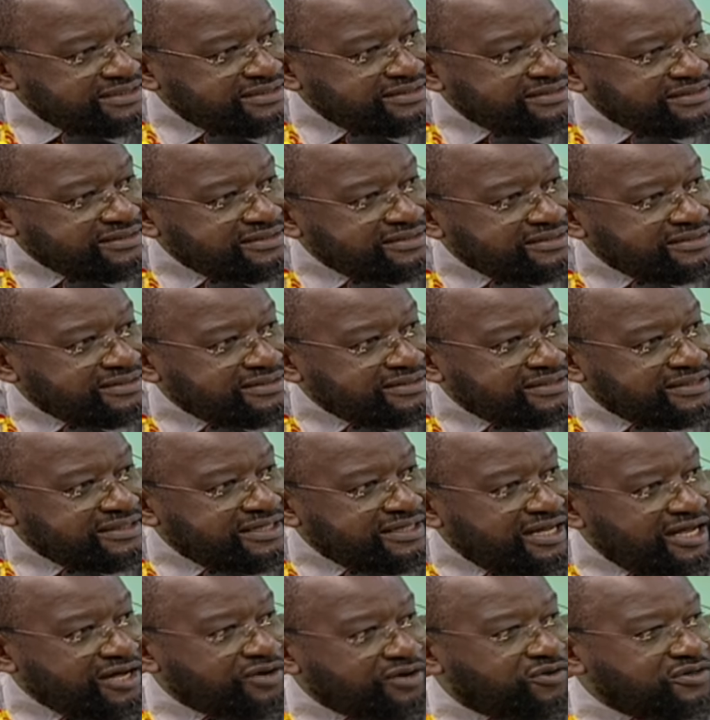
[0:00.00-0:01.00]
And
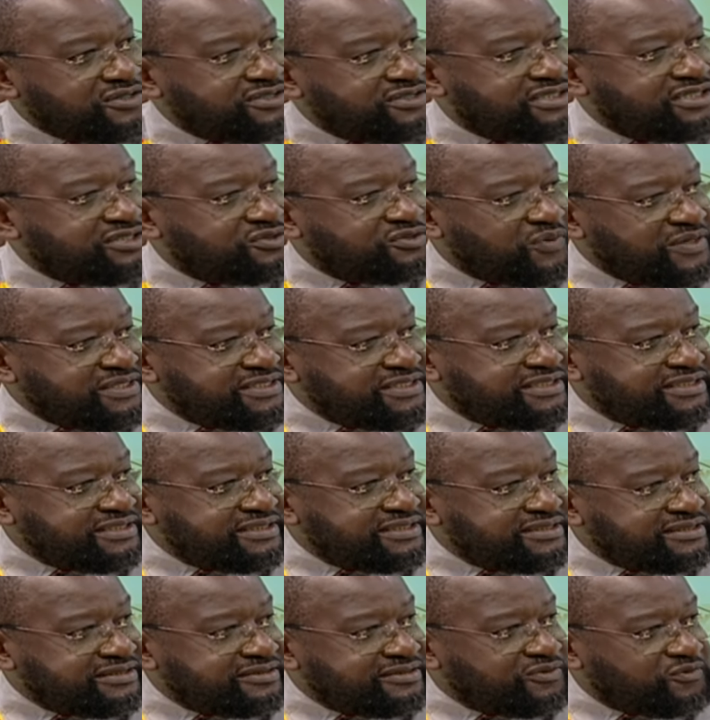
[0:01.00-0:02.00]
constituencies. And
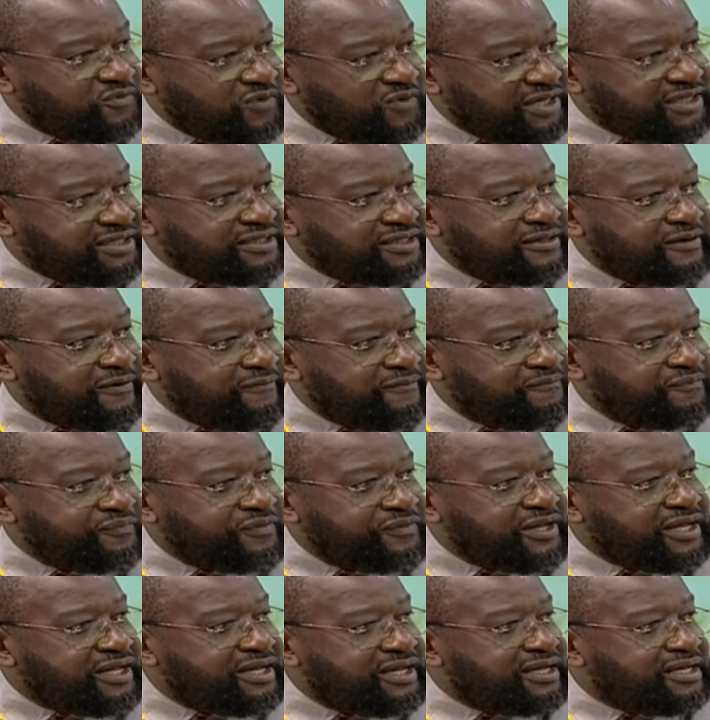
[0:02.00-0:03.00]
constituencies. One,
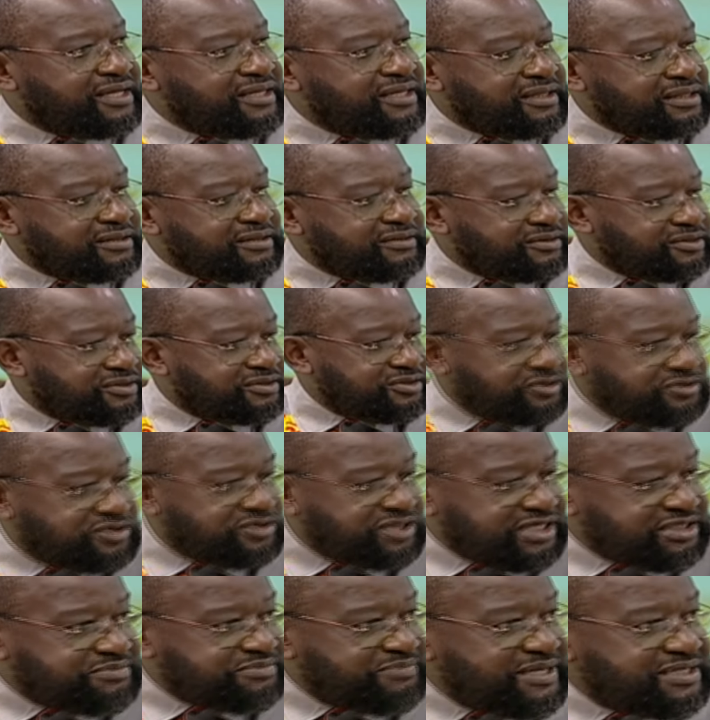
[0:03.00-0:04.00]
you
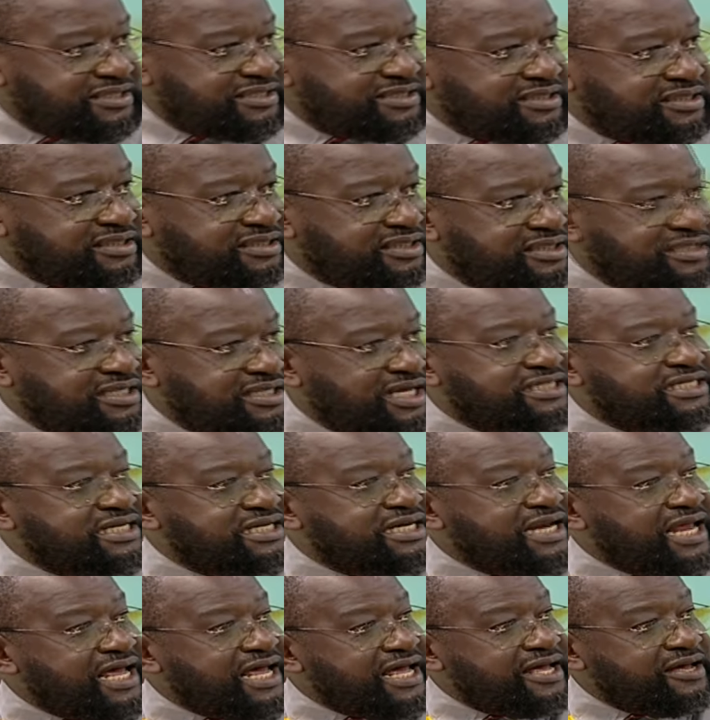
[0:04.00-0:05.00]
just mentioned the
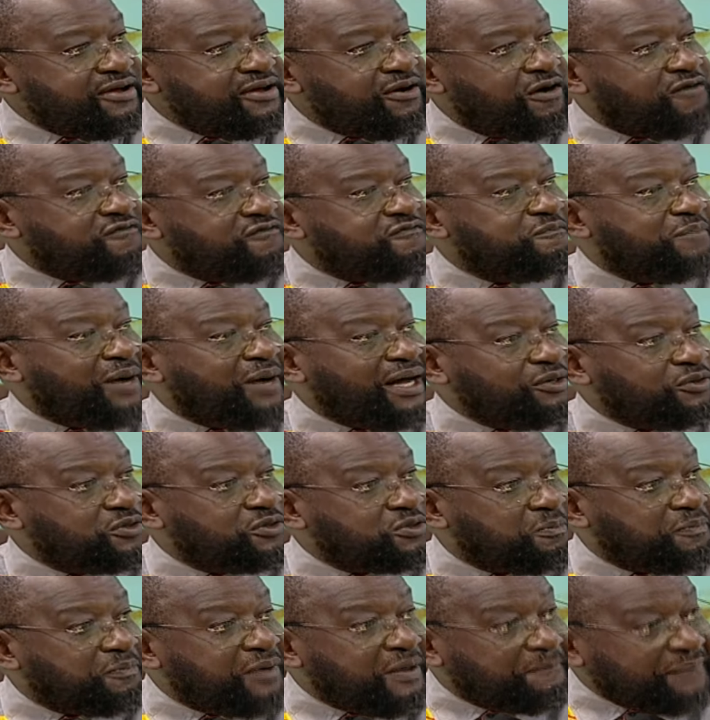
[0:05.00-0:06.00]
delay of
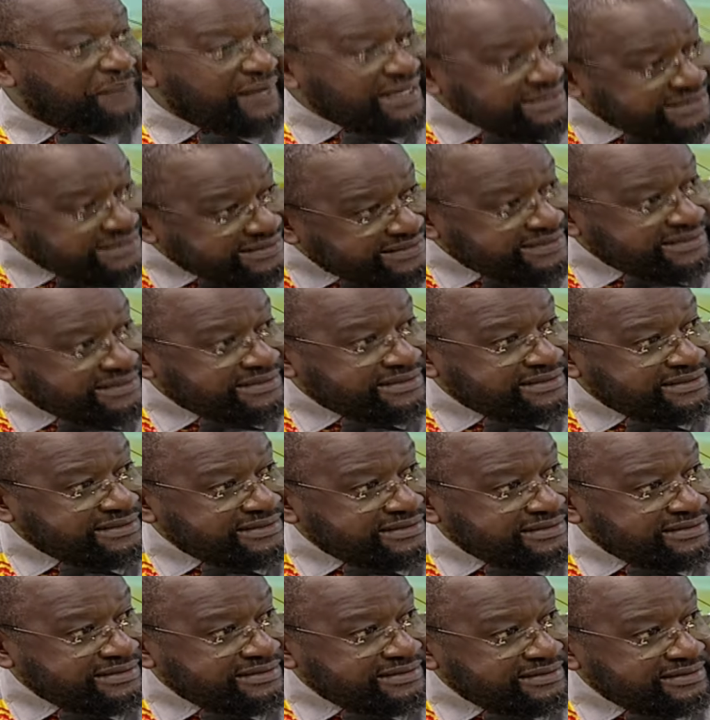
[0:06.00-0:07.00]
ballot
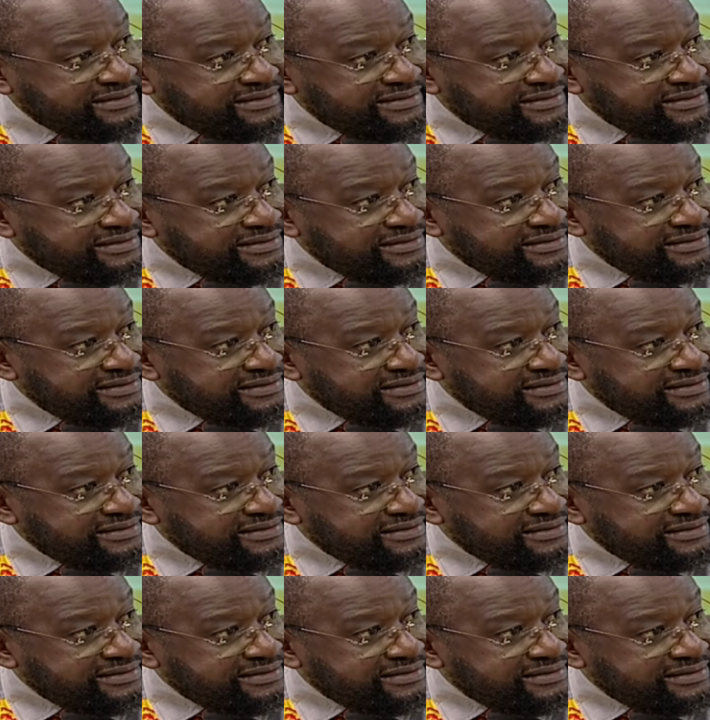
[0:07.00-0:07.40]
papers. No.